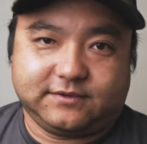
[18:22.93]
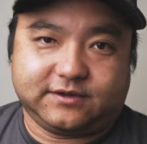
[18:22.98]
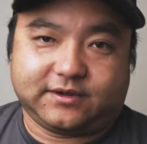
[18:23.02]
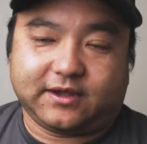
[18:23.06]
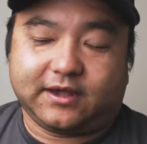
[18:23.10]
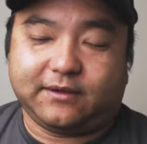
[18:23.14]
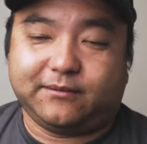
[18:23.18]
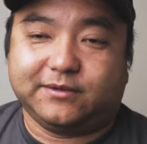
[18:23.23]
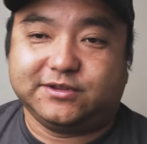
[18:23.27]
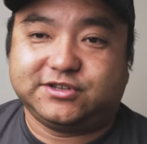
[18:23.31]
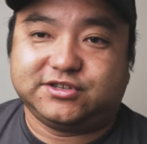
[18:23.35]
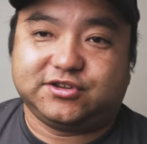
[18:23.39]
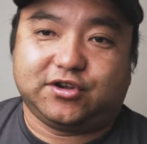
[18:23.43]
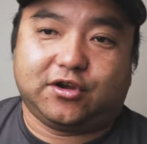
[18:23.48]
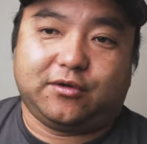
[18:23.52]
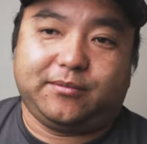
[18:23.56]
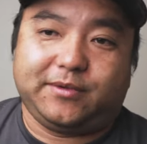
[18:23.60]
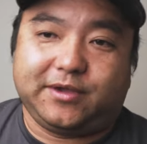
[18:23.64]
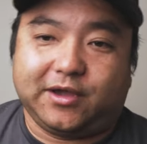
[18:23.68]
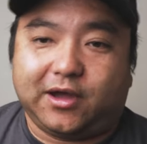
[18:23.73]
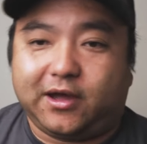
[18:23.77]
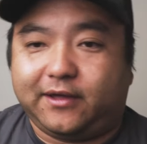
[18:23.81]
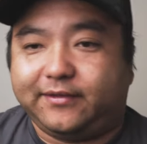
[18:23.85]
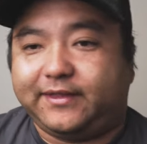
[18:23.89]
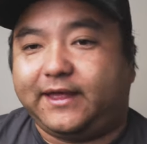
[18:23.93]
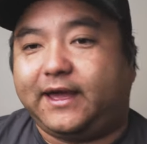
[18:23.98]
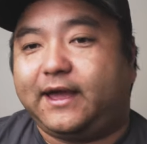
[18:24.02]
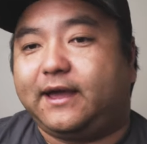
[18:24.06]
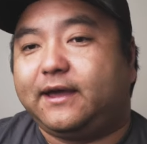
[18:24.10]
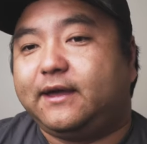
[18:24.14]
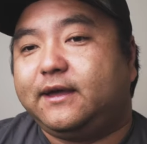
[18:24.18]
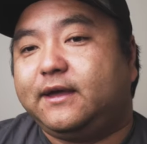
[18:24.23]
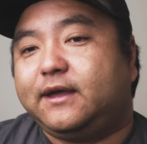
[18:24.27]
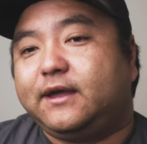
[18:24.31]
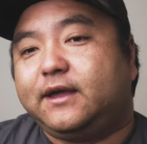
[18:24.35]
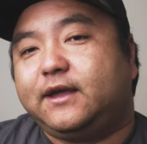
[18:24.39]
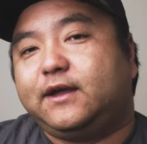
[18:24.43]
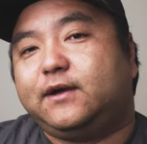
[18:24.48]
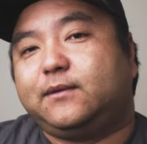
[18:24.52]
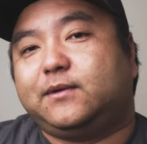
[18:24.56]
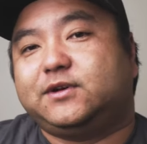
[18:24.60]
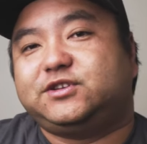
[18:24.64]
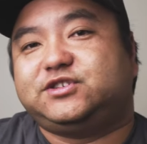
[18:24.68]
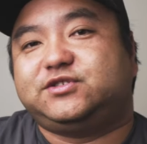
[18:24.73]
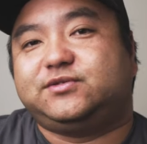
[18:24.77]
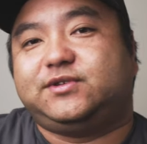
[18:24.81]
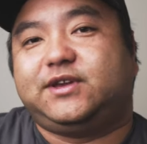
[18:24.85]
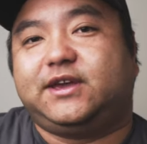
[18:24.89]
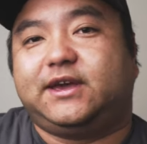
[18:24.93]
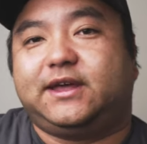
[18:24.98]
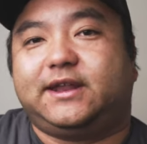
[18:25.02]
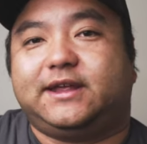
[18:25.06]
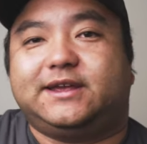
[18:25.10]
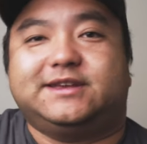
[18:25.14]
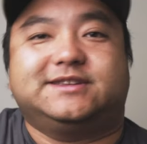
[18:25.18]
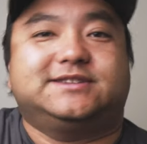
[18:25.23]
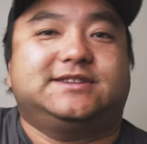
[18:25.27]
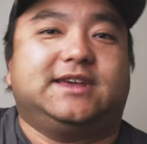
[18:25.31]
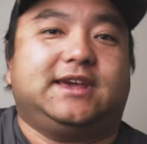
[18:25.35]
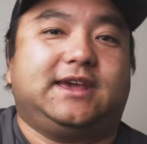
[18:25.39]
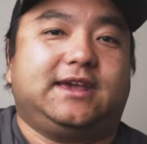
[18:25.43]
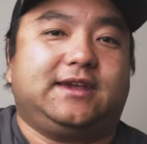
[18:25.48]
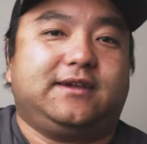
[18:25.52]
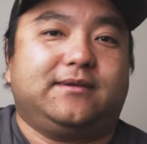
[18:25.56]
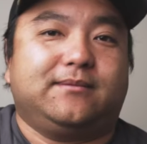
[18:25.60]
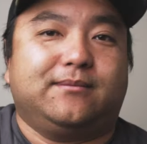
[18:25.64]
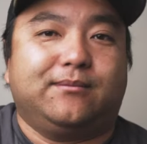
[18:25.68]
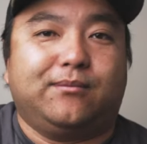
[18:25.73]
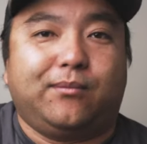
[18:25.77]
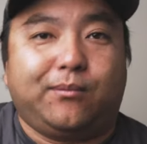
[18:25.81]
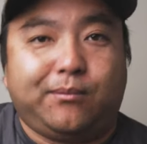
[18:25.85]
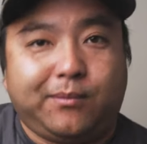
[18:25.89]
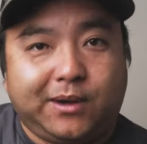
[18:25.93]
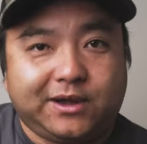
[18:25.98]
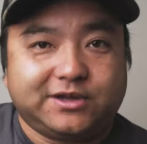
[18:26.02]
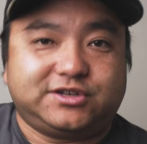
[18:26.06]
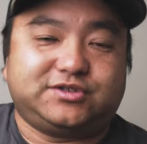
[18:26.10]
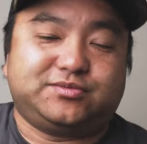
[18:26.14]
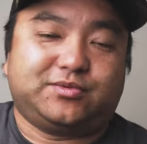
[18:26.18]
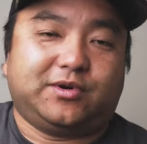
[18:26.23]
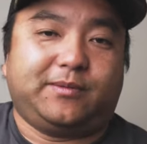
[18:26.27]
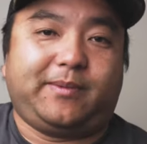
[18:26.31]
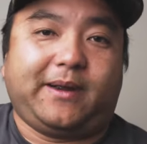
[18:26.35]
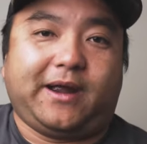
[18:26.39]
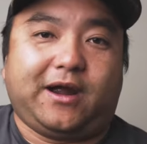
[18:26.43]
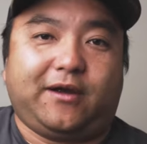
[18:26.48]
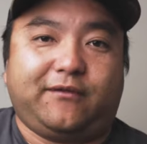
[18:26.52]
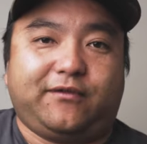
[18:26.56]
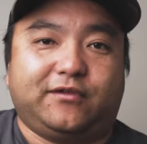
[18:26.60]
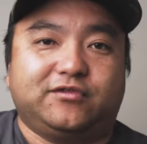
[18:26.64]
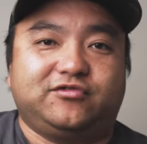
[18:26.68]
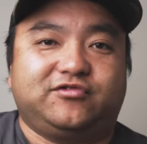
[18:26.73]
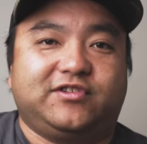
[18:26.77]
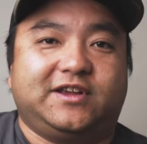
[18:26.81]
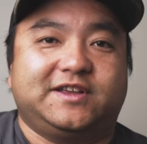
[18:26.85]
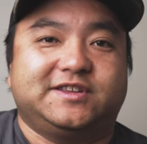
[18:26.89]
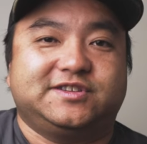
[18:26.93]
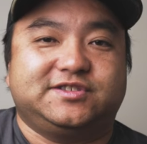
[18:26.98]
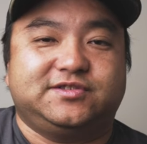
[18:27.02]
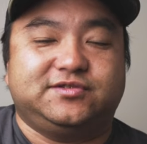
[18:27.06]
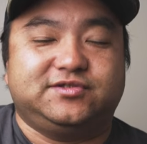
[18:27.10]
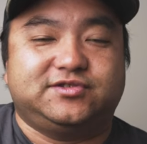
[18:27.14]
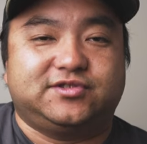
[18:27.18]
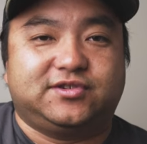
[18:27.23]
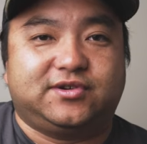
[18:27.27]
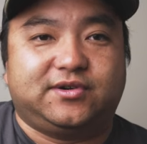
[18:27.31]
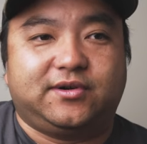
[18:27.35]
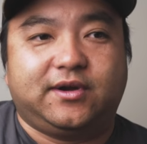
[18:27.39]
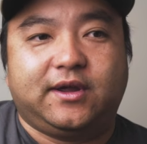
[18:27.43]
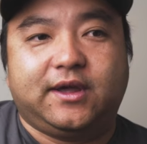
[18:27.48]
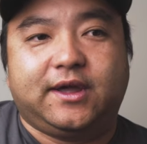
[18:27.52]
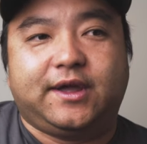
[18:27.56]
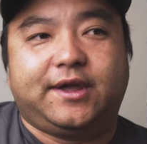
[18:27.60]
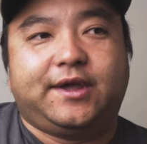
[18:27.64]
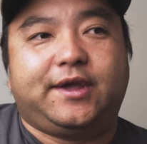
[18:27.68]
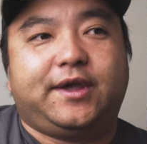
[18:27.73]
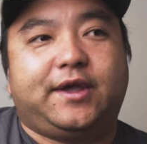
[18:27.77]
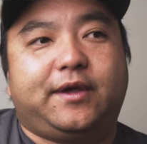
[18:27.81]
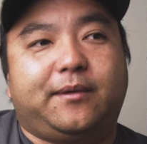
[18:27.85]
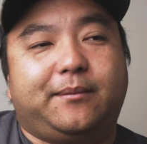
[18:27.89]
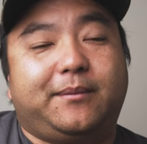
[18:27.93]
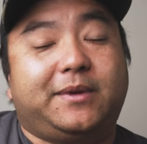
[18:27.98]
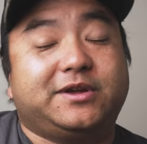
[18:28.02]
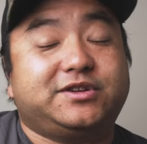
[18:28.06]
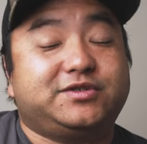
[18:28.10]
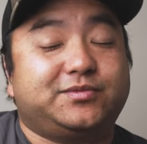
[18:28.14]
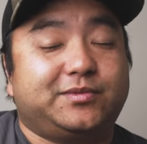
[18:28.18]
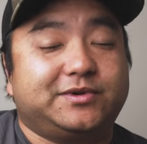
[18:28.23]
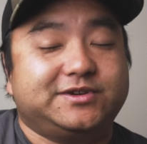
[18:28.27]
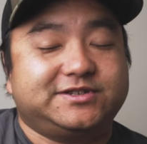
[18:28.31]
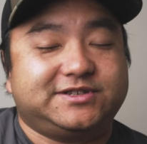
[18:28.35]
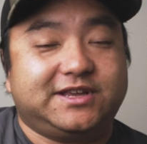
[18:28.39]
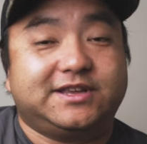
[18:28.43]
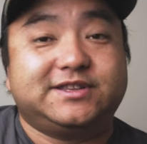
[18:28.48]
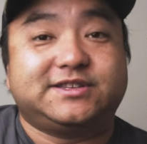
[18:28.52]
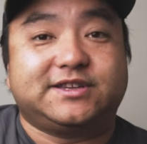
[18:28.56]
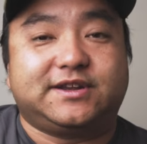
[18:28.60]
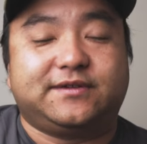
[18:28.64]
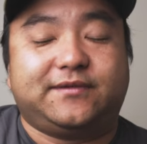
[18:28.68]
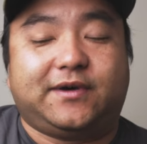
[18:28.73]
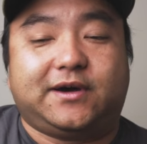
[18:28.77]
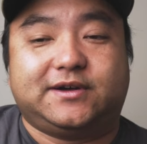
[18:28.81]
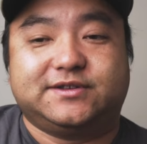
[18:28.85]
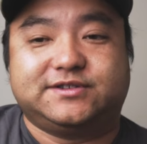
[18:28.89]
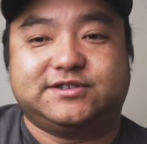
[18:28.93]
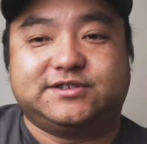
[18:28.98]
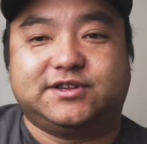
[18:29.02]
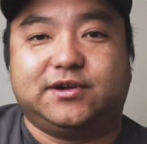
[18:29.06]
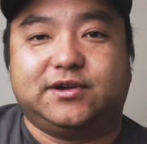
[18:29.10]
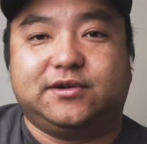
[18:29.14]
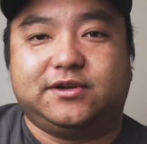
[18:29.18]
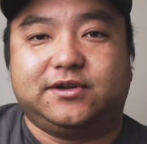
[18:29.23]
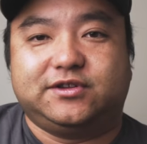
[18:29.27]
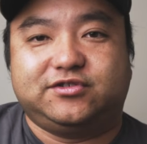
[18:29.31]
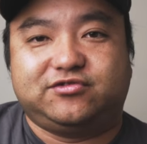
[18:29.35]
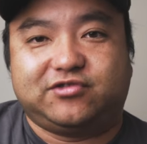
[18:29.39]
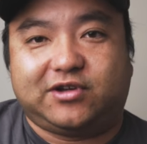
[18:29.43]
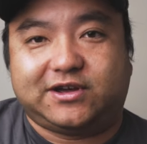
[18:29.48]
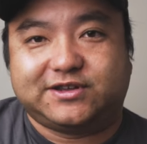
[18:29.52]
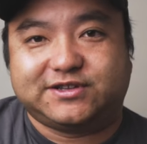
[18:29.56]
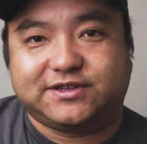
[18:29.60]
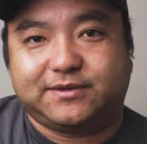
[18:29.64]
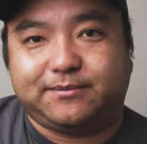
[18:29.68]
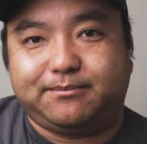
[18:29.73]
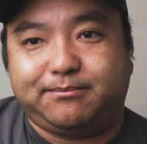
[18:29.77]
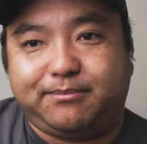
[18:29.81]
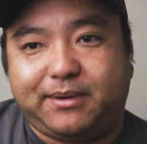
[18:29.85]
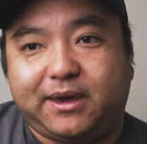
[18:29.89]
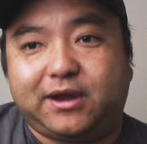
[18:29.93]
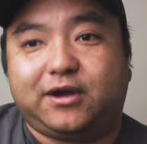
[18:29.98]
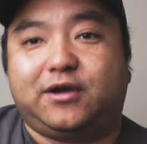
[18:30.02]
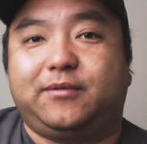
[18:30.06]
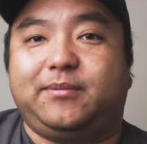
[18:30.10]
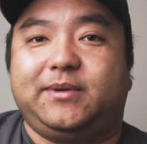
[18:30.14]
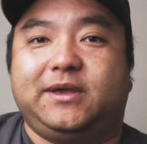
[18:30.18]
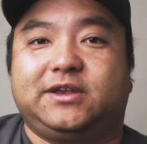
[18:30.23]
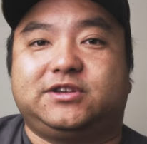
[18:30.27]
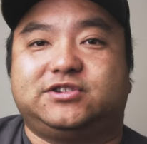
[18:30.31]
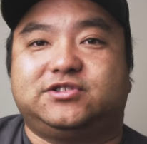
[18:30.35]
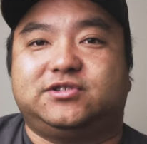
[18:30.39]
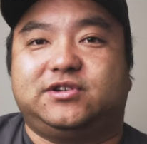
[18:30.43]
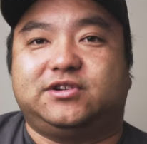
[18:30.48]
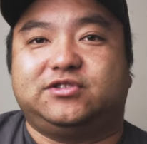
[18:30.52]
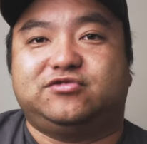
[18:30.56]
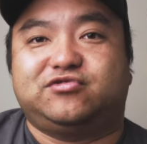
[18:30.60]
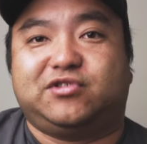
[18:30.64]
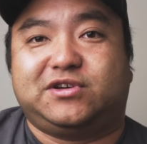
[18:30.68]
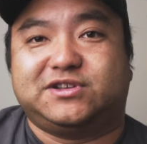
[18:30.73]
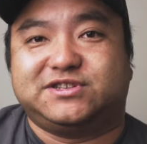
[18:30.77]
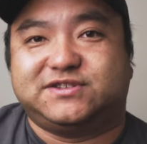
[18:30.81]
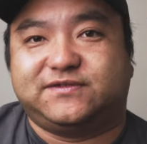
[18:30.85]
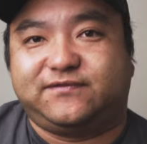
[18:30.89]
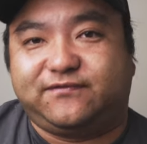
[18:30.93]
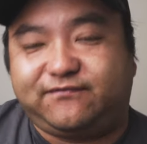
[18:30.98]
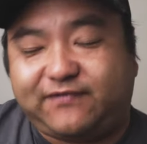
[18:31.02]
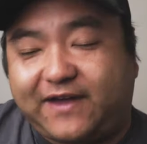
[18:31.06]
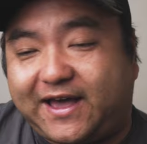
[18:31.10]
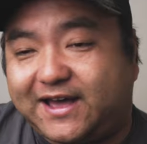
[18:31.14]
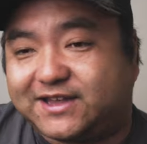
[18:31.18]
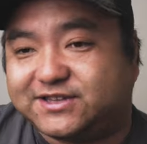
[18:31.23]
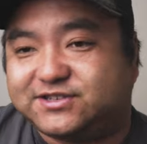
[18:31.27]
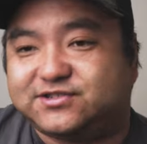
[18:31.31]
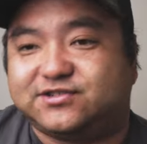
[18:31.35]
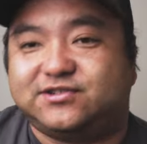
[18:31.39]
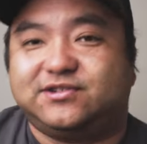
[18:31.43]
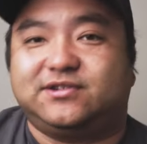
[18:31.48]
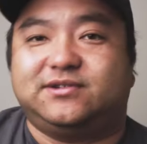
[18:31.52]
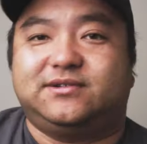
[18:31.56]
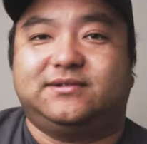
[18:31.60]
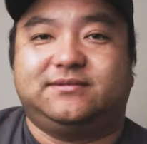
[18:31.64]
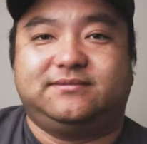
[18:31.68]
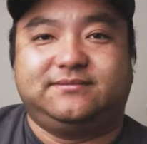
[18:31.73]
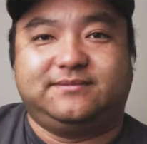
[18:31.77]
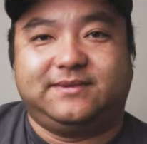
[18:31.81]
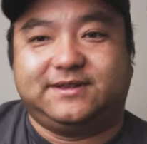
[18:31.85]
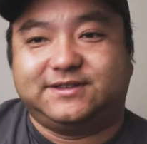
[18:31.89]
Okay, once you go beyond that, what you get is a much more powerful transducer, much more sensitive also. It draws a better picture. It draws it faster.